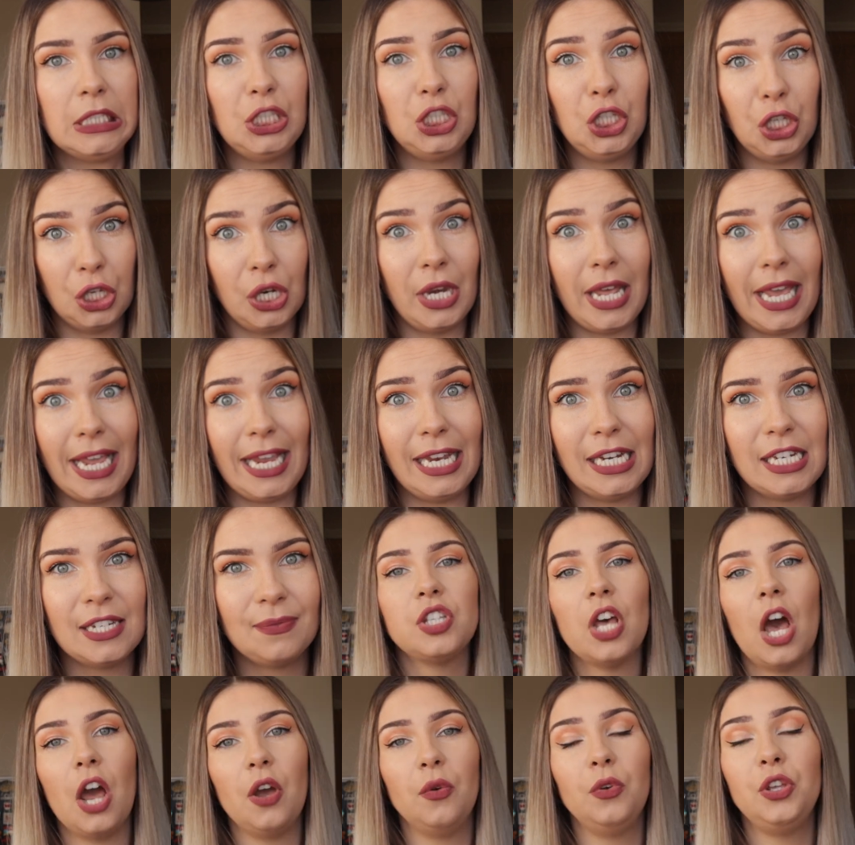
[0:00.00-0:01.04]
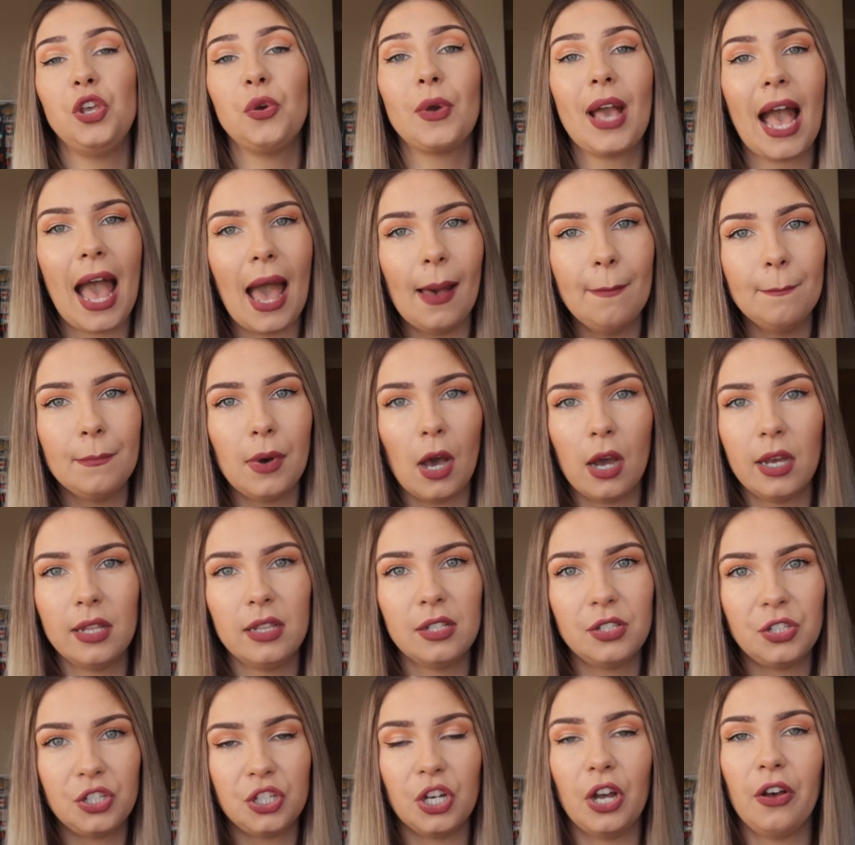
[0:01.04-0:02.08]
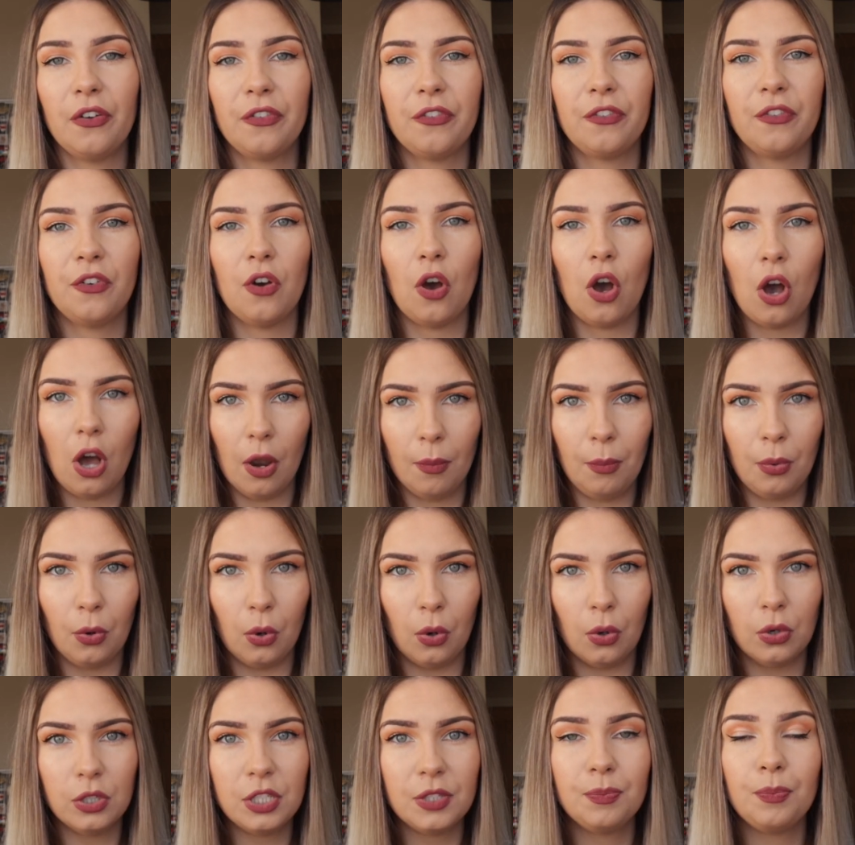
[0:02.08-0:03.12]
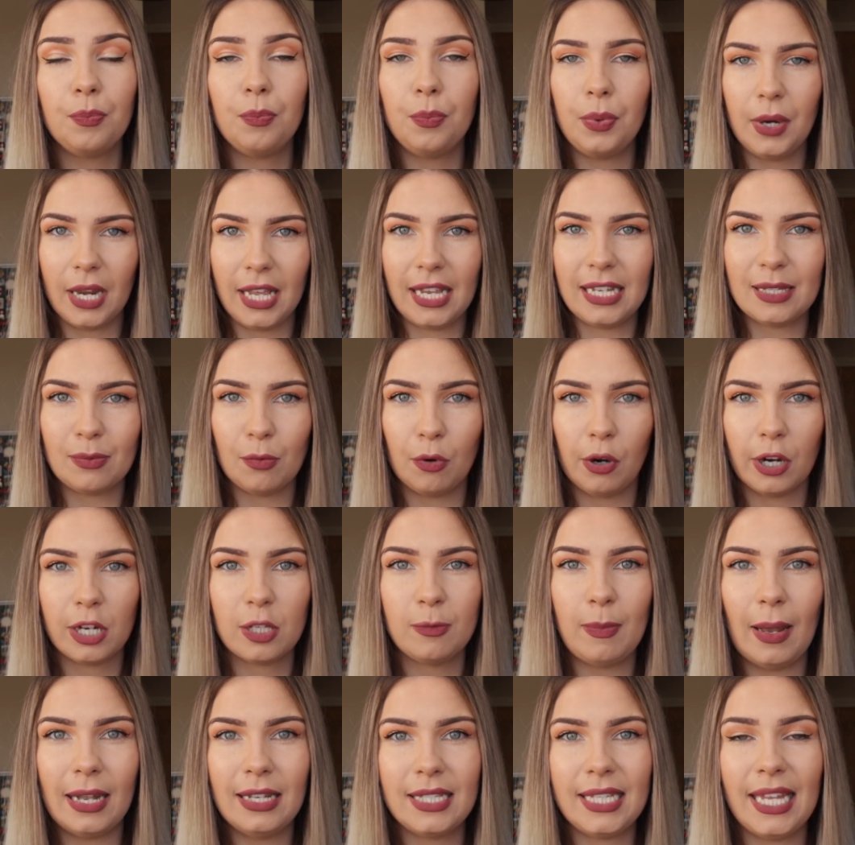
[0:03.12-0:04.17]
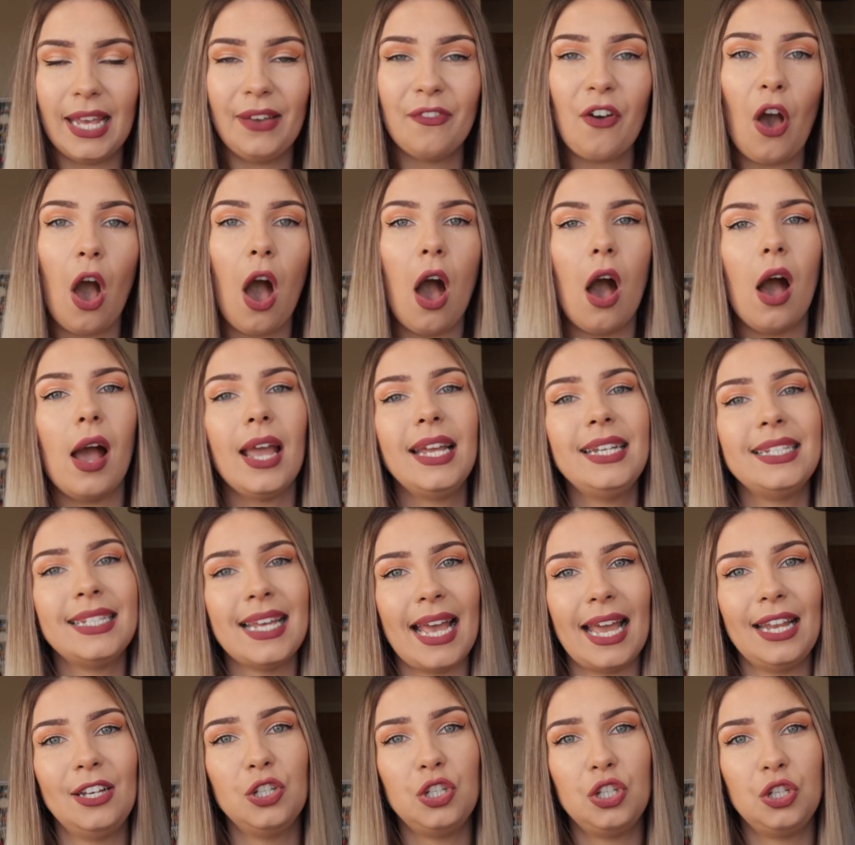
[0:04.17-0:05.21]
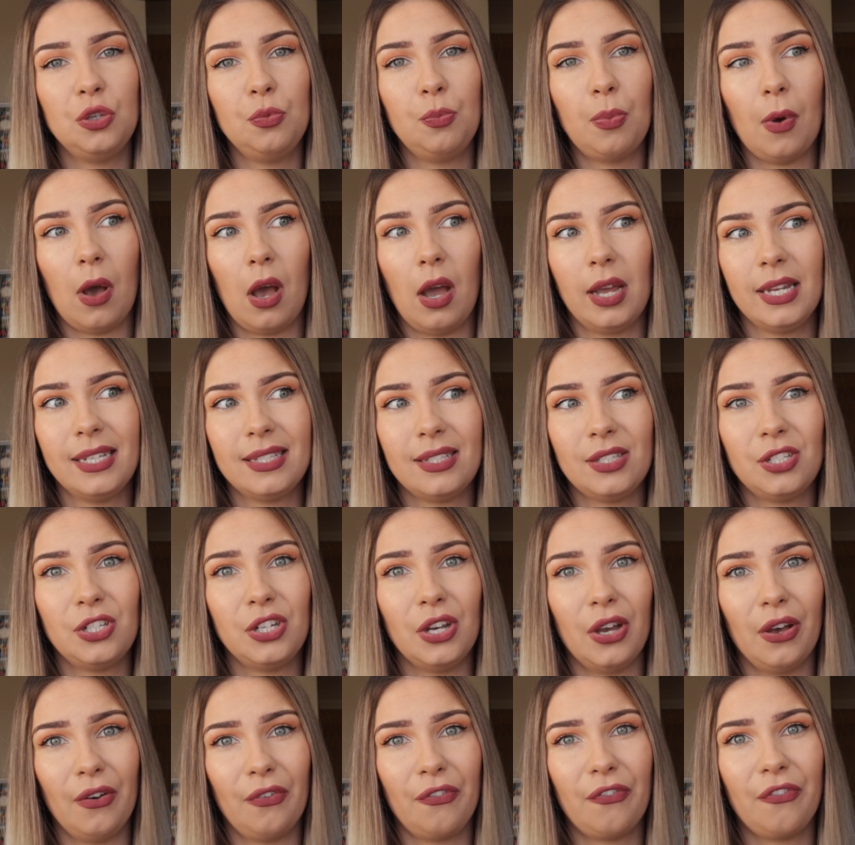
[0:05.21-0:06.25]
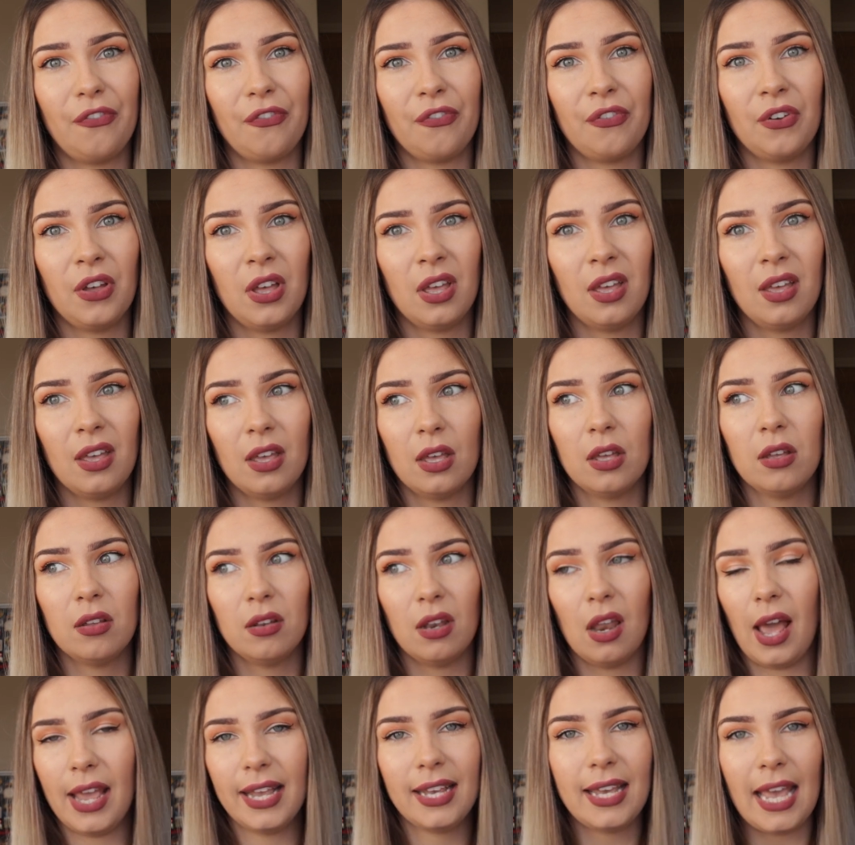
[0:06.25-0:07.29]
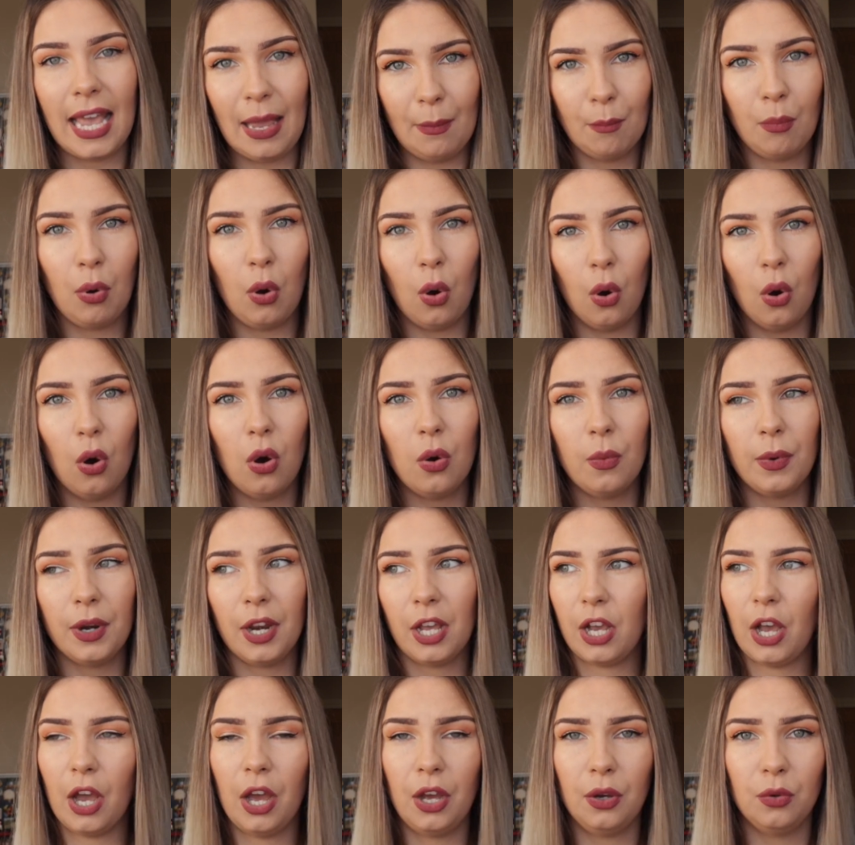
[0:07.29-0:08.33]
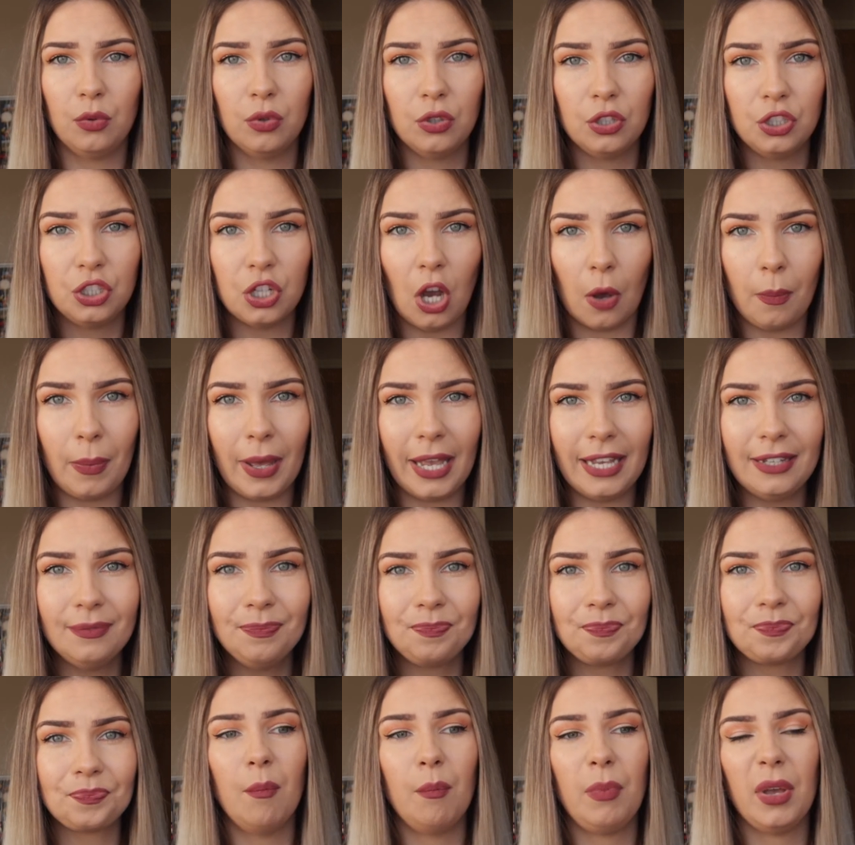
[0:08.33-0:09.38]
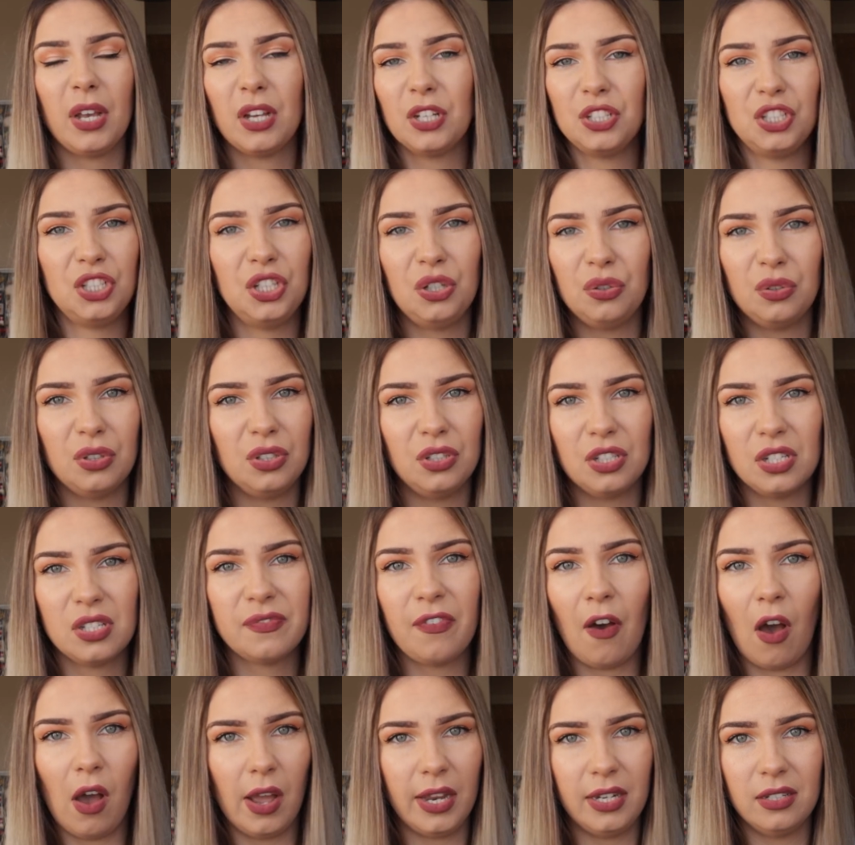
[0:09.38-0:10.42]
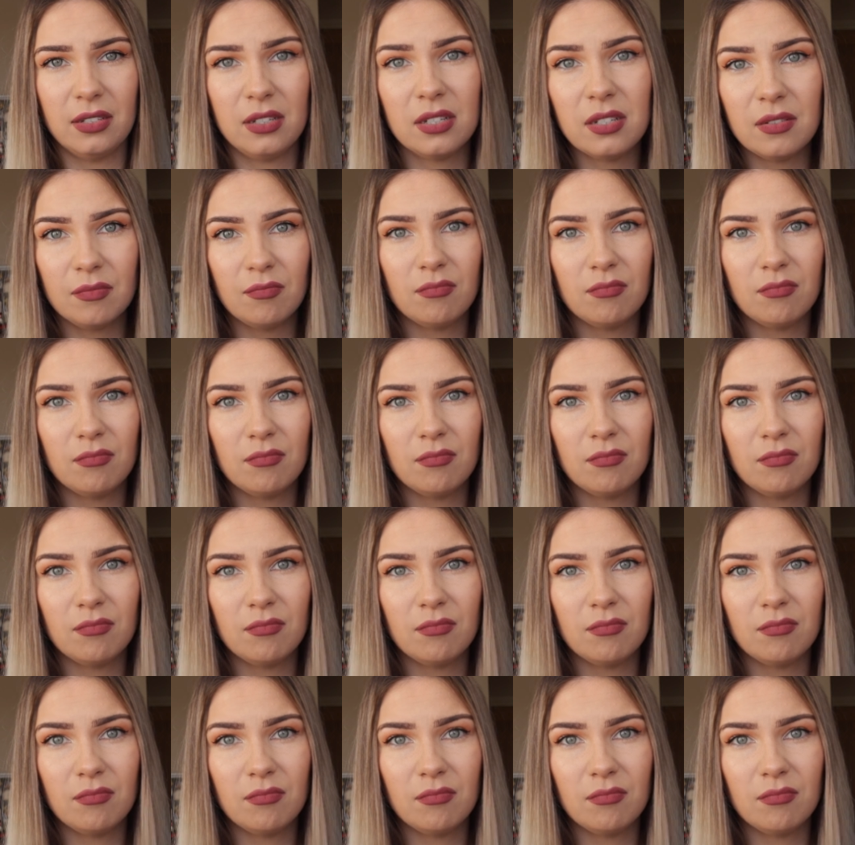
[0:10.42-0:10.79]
you need. So you can buy the stuff on board, but it is more expensive. I tend to buy stuff like import when I go shopping, because you can just find